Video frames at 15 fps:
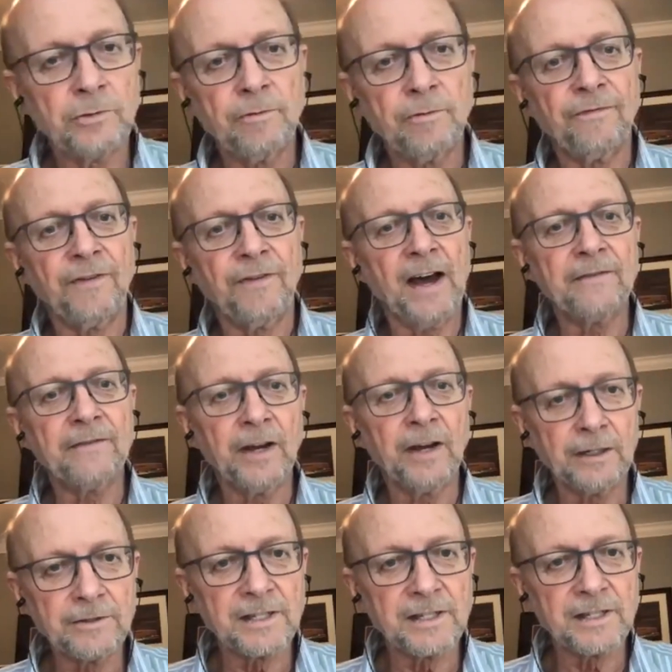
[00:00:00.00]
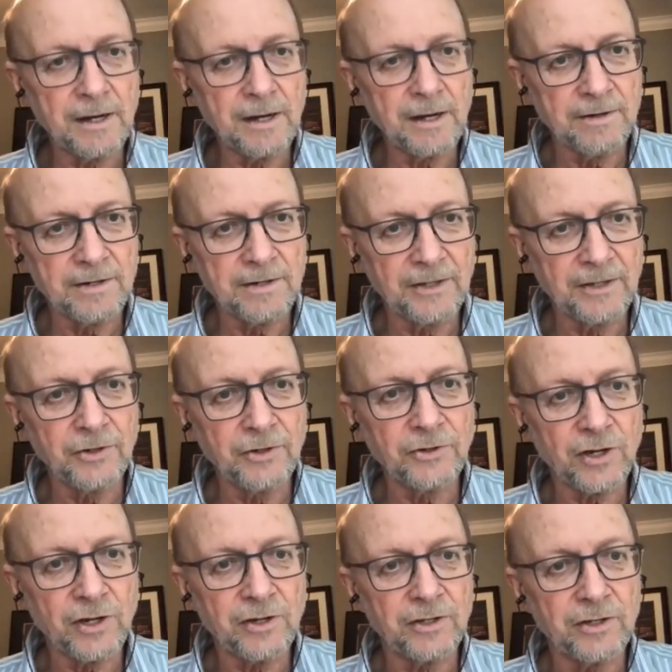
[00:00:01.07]
500 singers, and
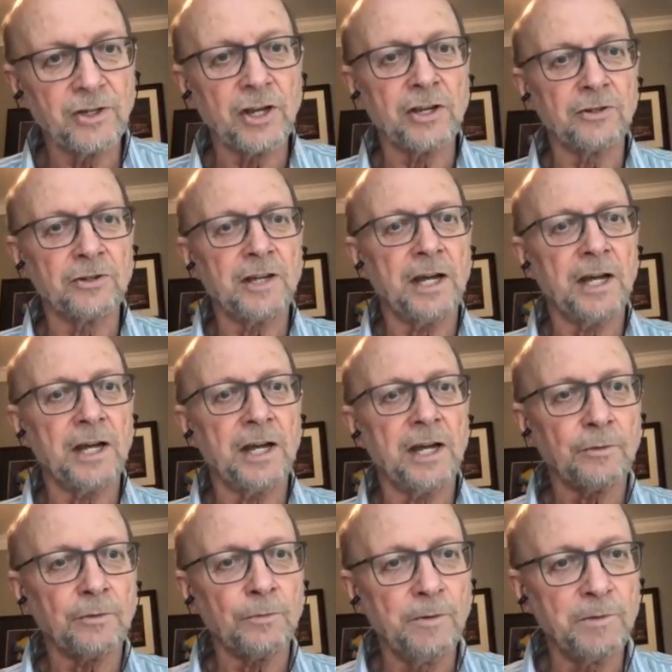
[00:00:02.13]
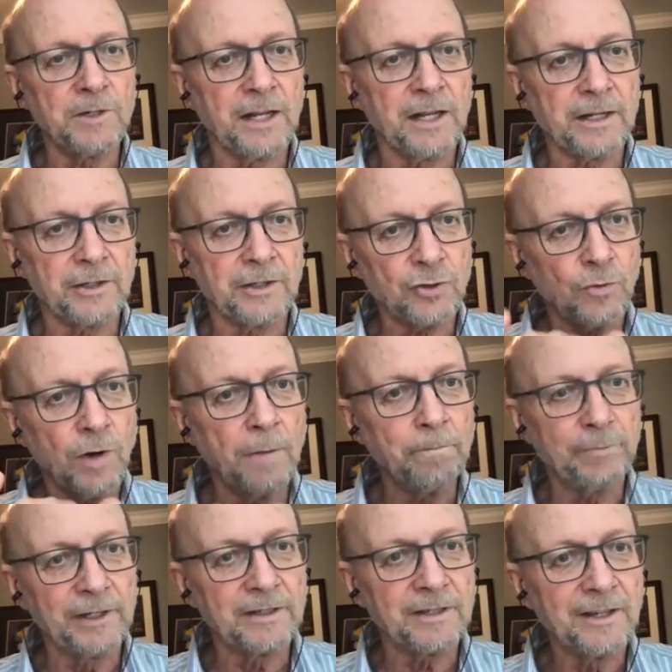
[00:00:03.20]
she could cut through. It was like a
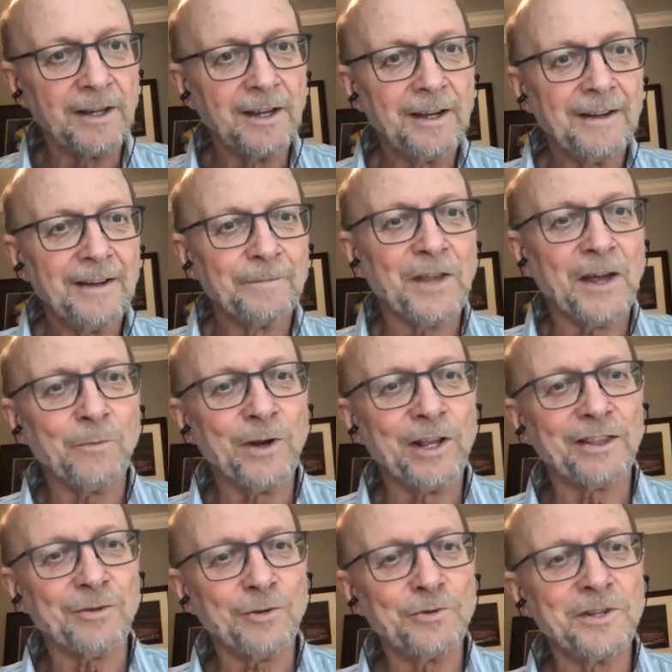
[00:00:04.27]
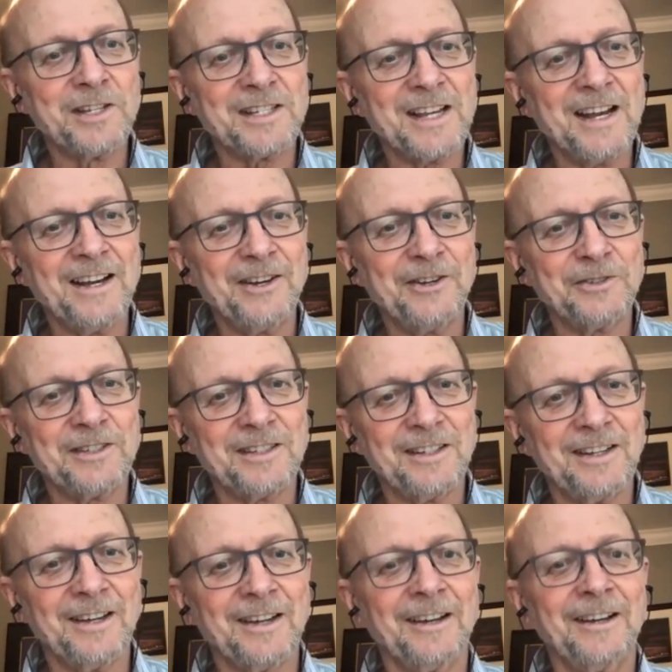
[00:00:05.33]
trumpet that went through the sound
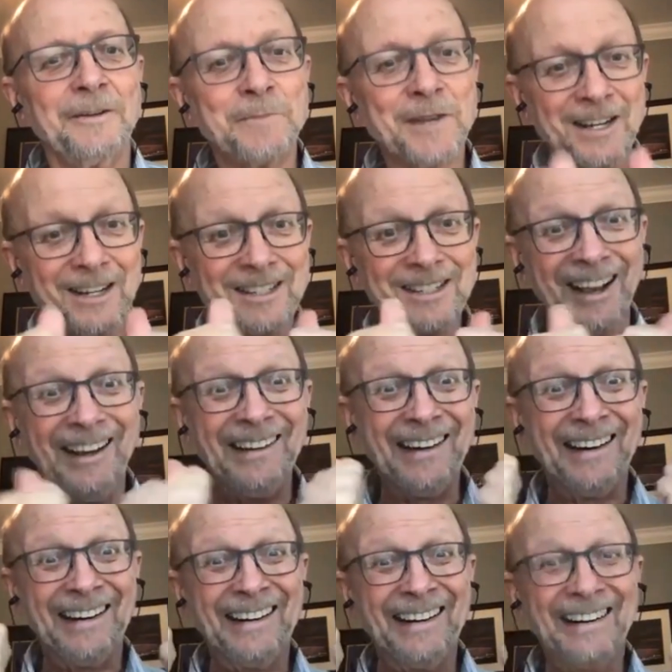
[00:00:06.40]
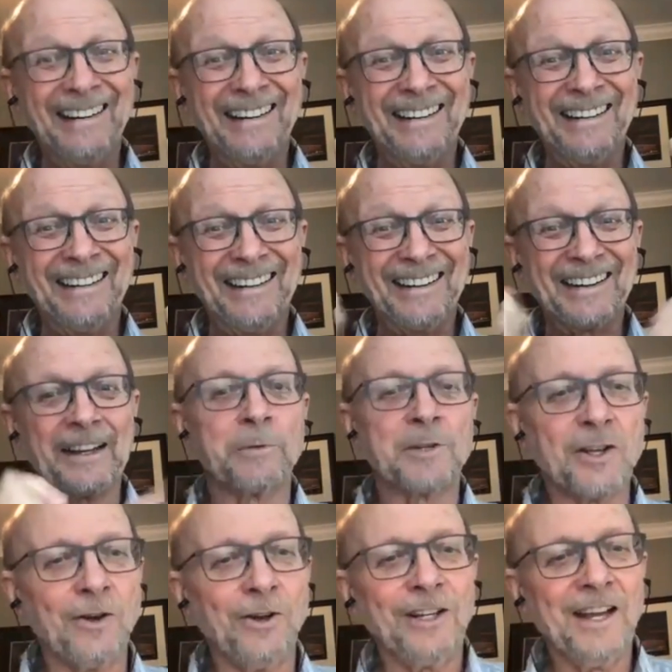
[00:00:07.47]
because it was
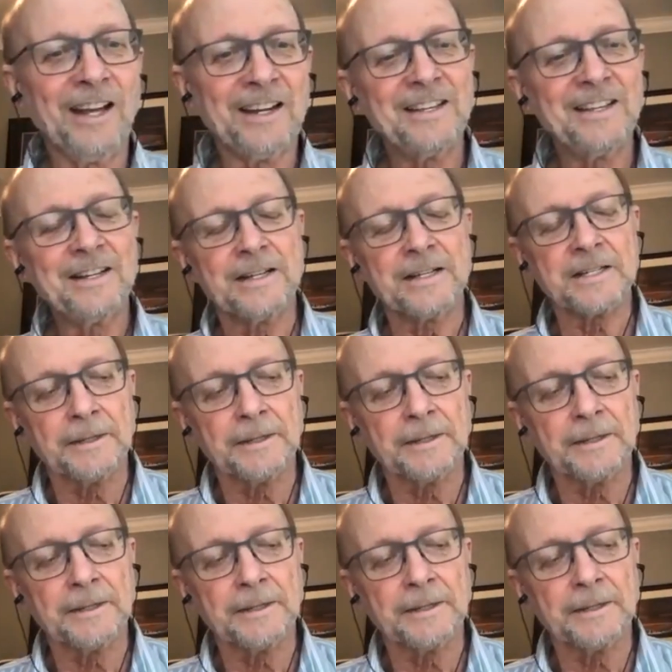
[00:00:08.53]
all like this.